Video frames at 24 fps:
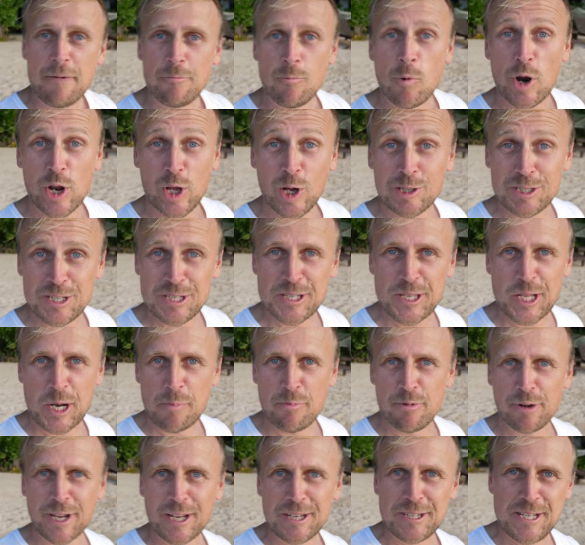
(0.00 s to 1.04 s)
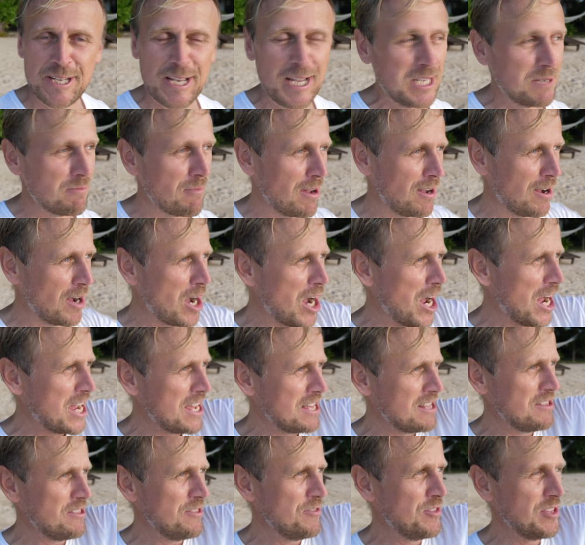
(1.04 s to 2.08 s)
And what else is gonna bring a tear to my
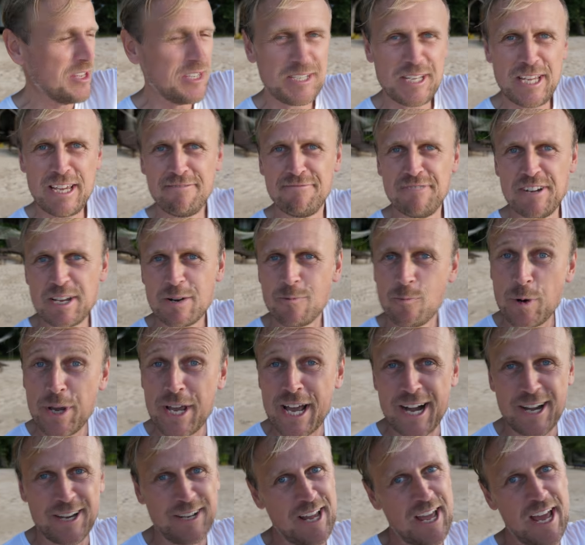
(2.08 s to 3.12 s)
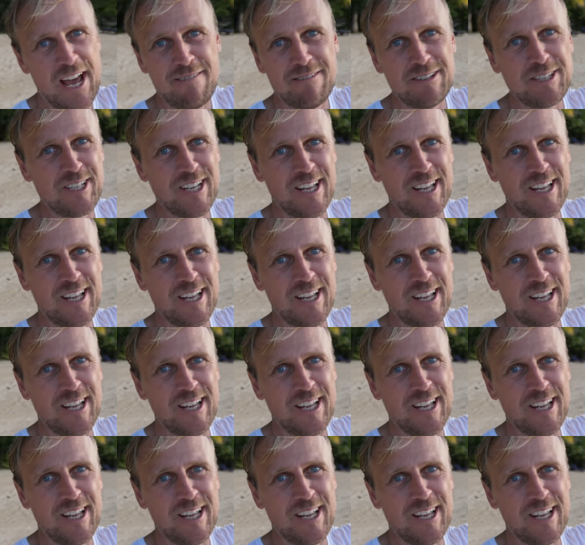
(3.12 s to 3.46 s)
eye? This evening we are gonna have a